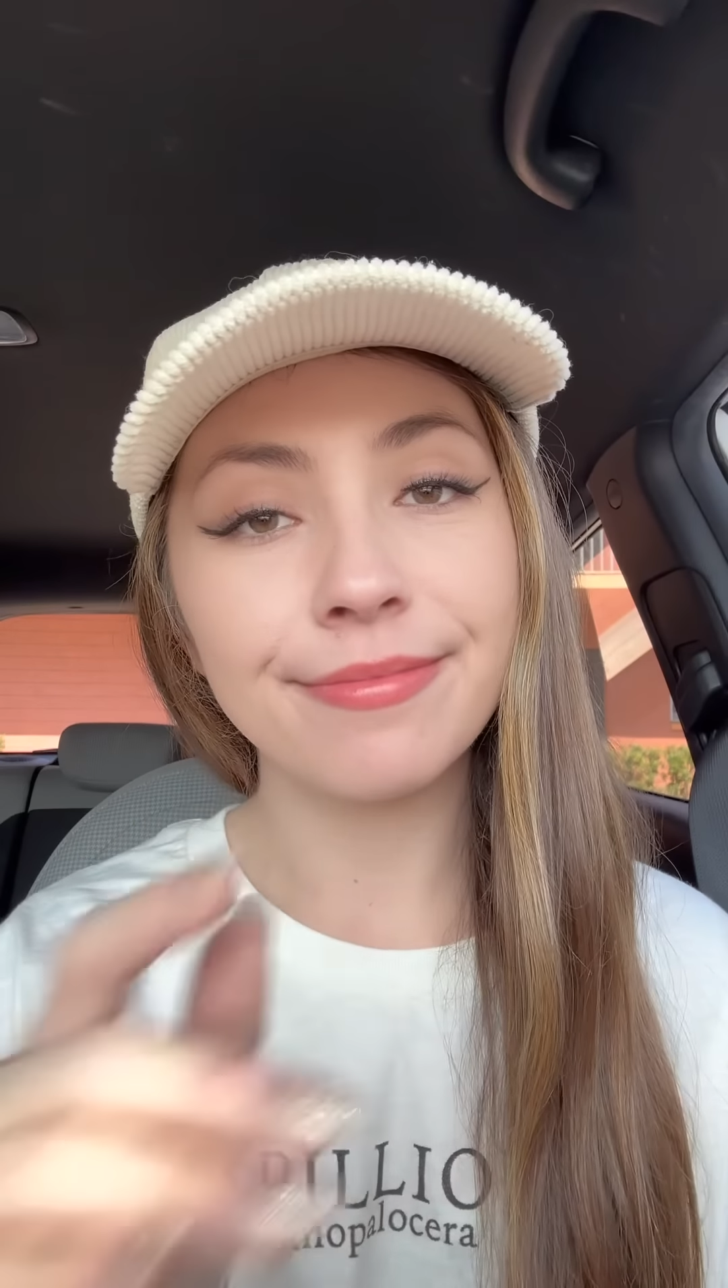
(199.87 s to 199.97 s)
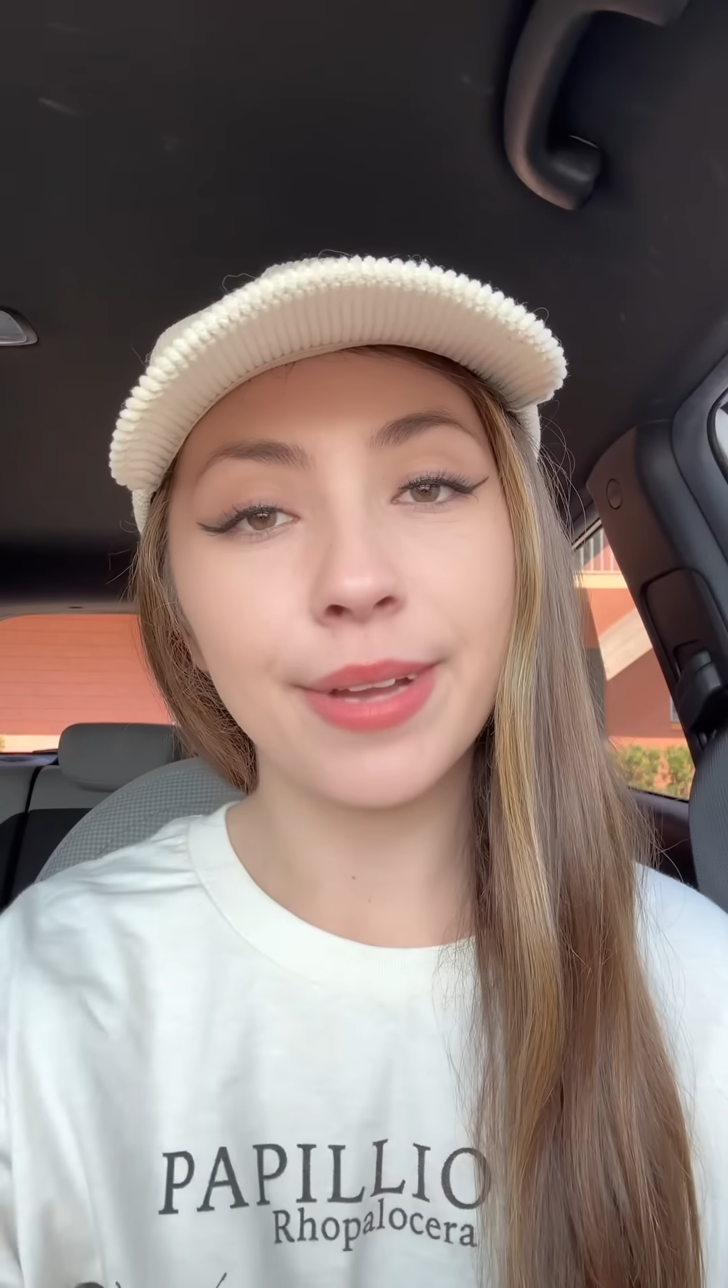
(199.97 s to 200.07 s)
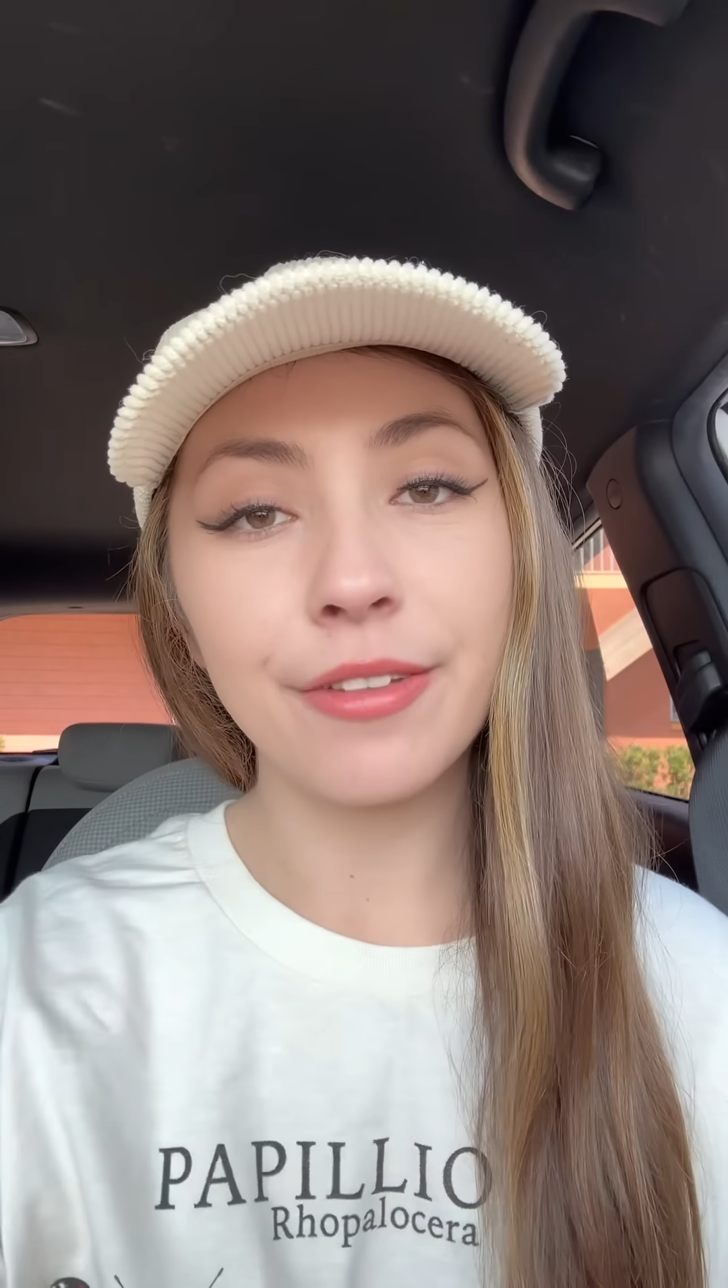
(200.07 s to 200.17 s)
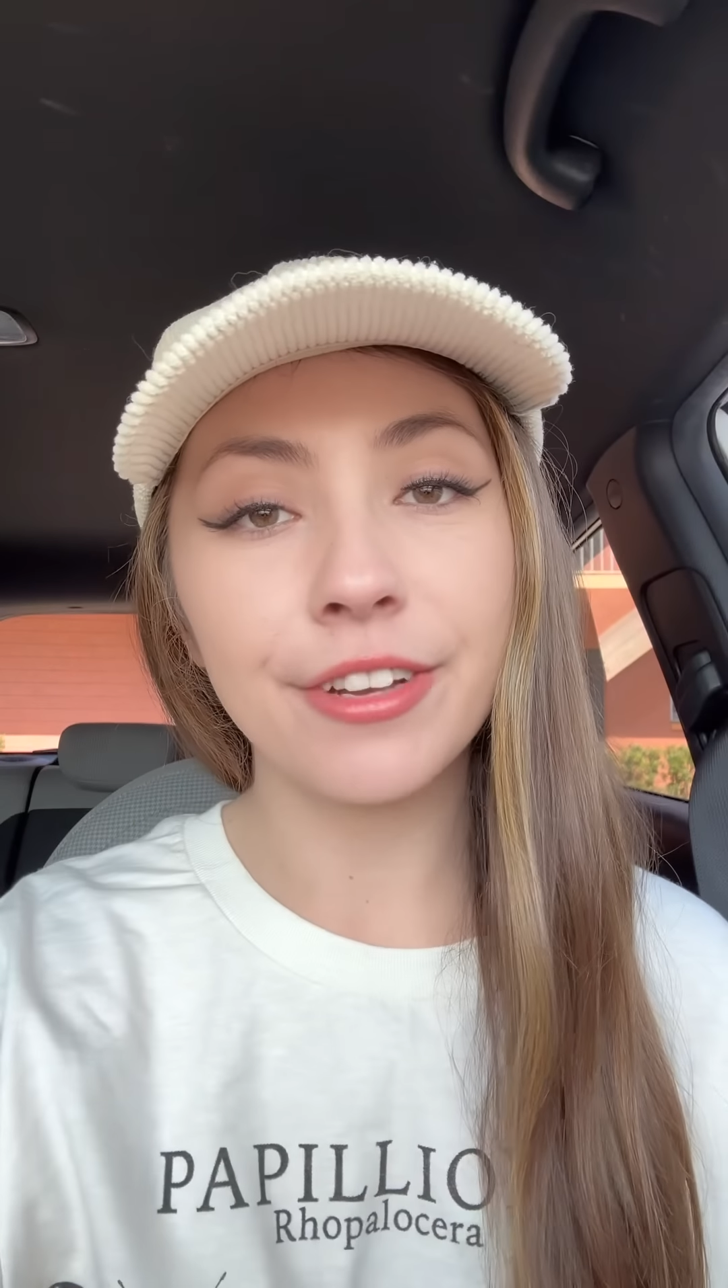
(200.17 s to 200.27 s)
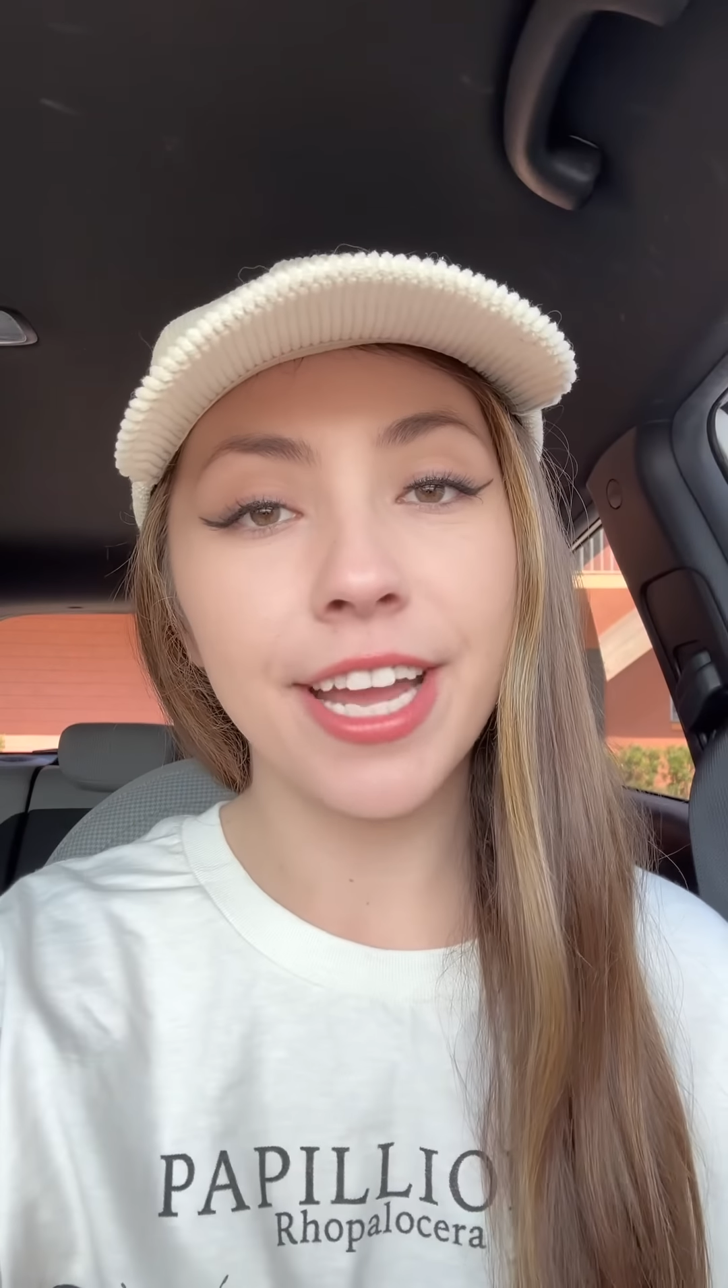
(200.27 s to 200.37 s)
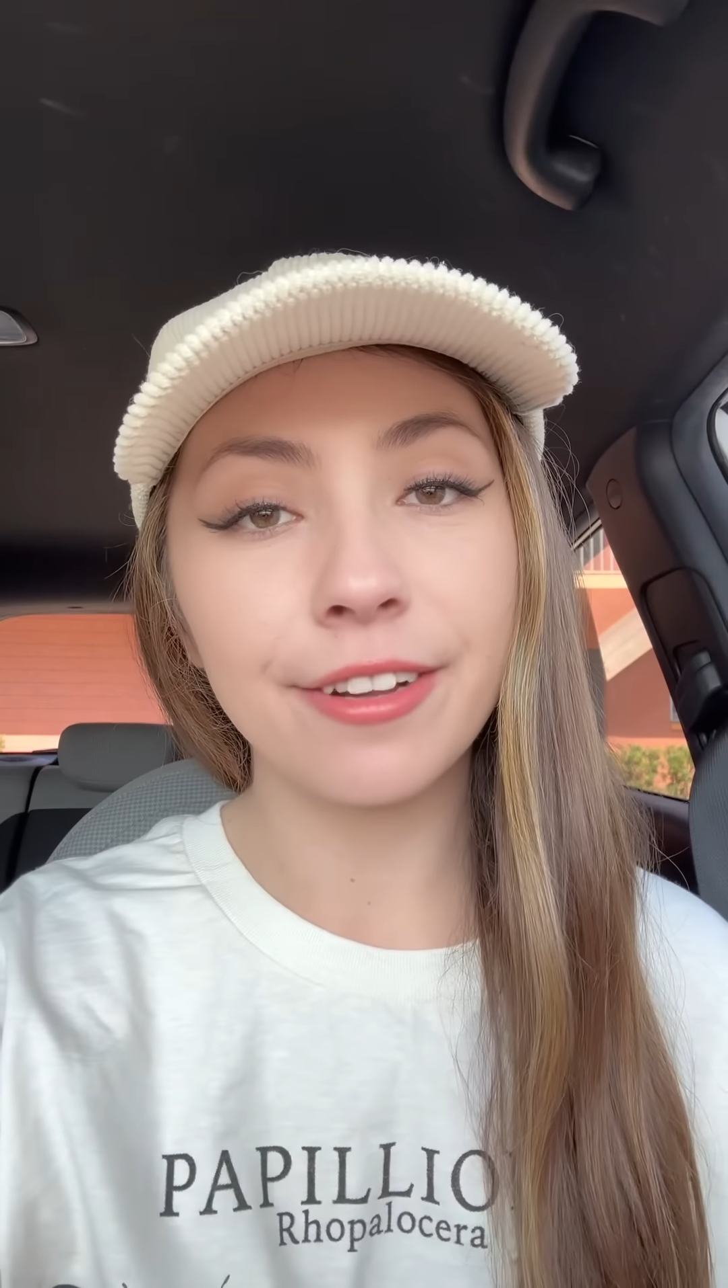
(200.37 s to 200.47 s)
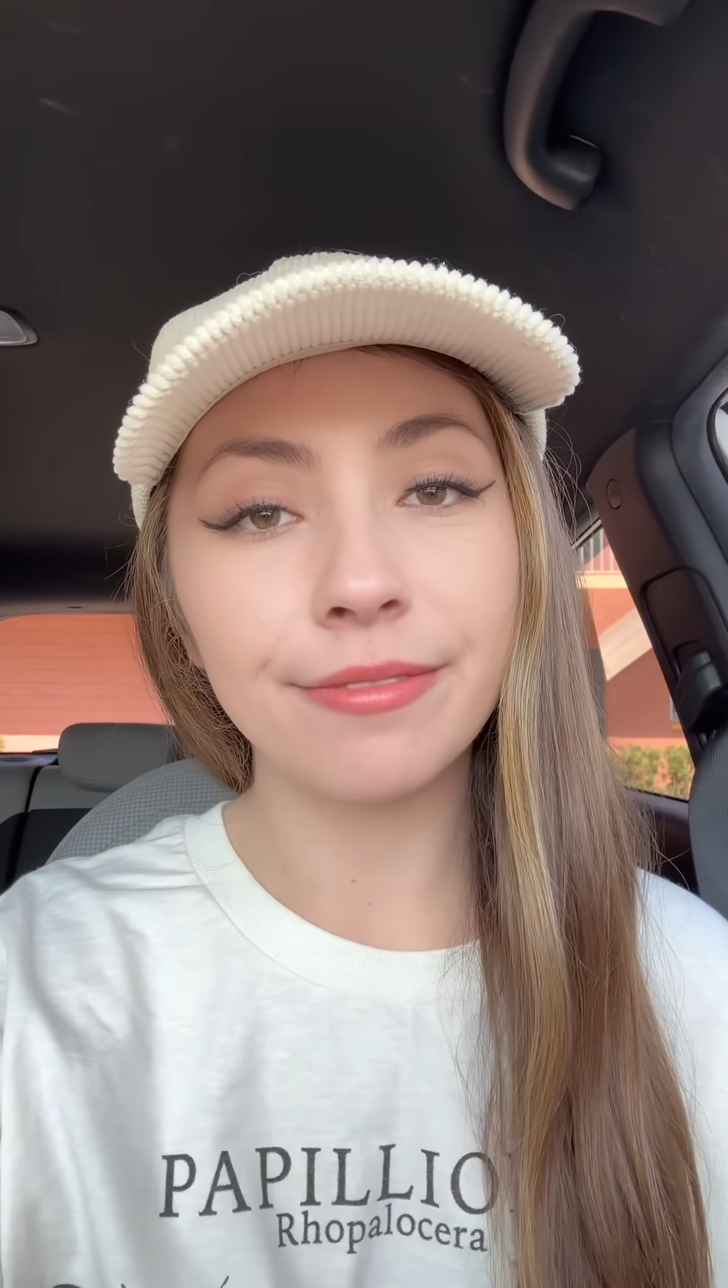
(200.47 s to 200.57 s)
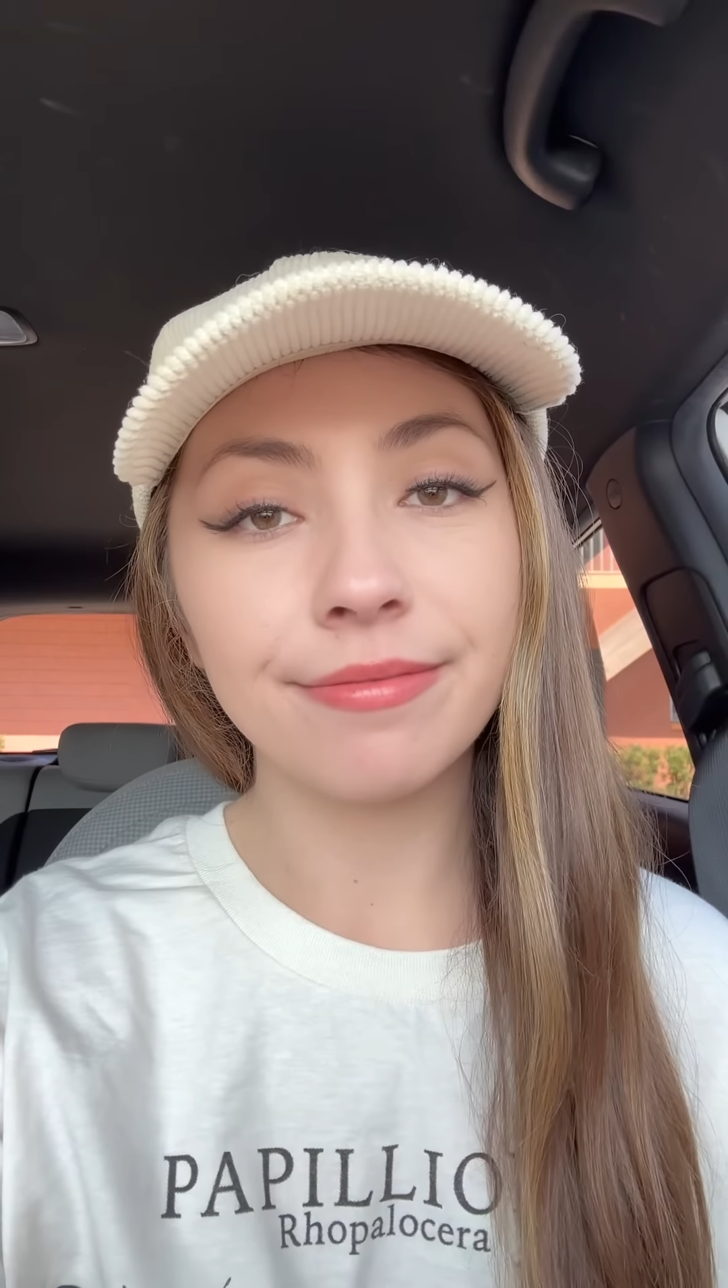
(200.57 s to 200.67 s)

Bye for now.